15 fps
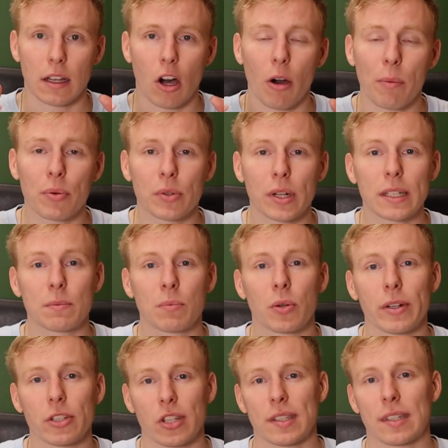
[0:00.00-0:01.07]
operate
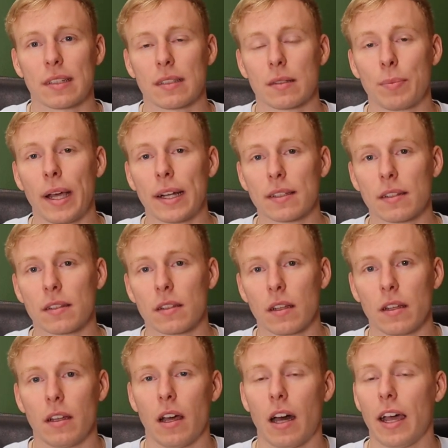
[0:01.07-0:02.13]
pretty much as expected,
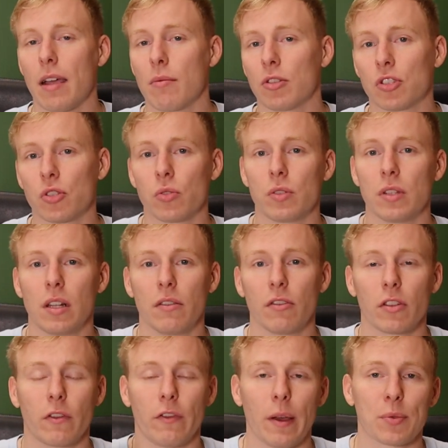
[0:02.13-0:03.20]
are able to
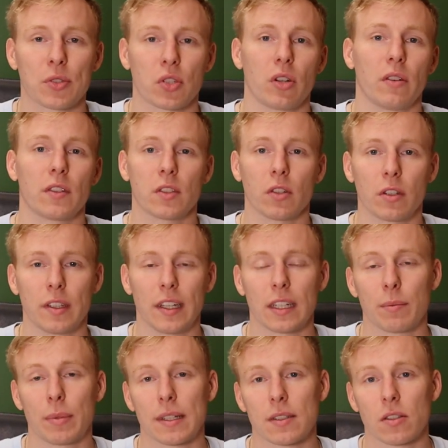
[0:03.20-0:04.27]
deliver a web service or
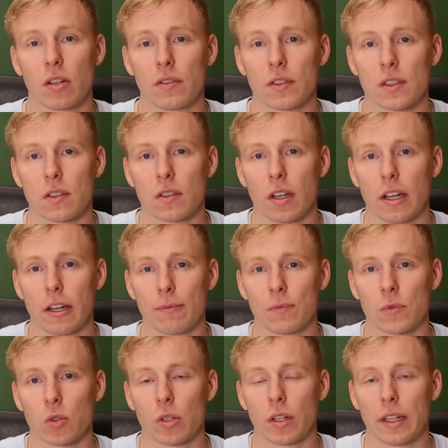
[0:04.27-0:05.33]
database service um,
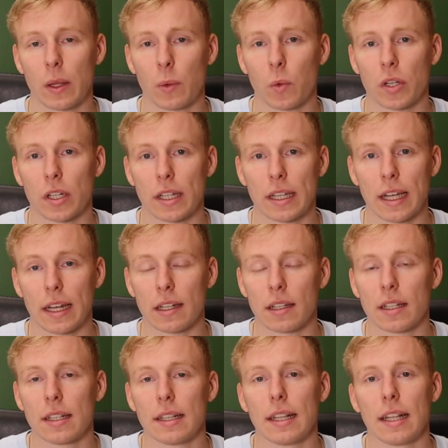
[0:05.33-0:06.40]
to the network again.
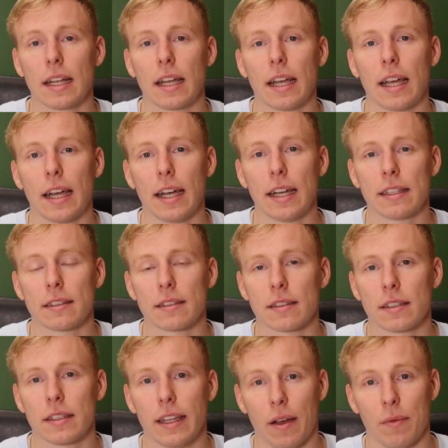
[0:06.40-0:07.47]
And
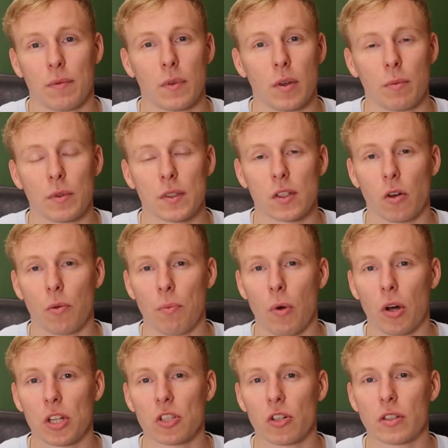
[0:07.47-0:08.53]
yeah, so
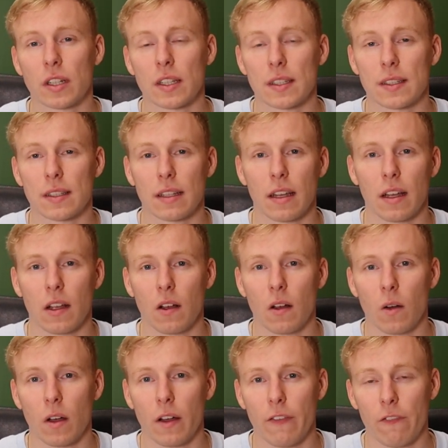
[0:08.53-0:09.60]
monitoring is
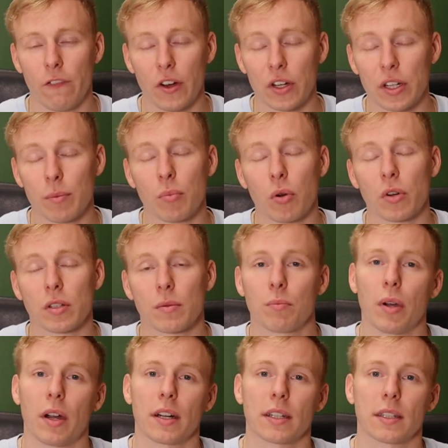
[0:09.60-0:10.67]
a very important
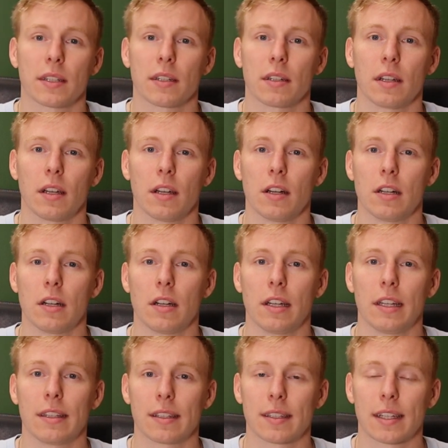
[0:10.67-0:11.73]
part uh,
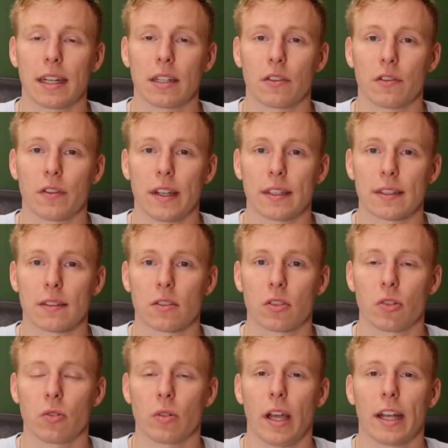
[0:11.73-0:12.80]
in this kind of phase
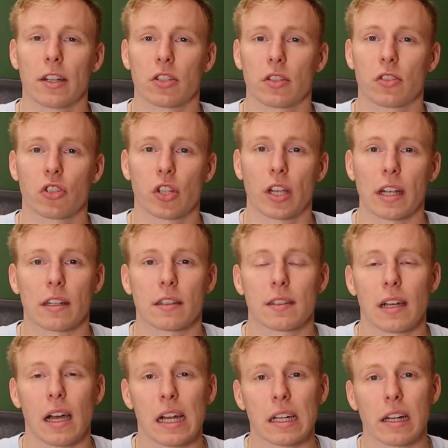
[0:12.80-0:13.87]
to actually check
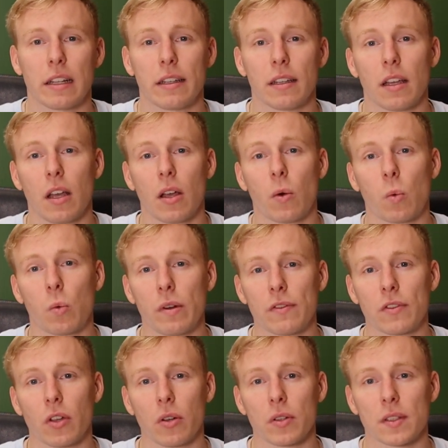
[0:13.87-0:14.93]
tightly
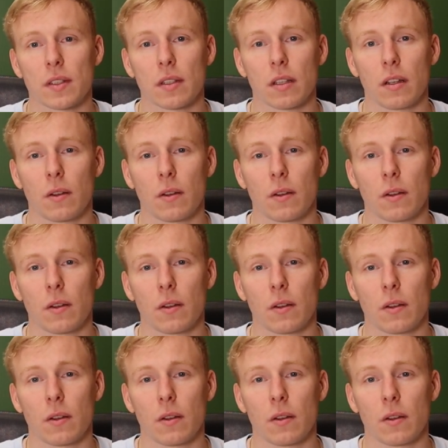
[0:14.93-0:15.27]
with those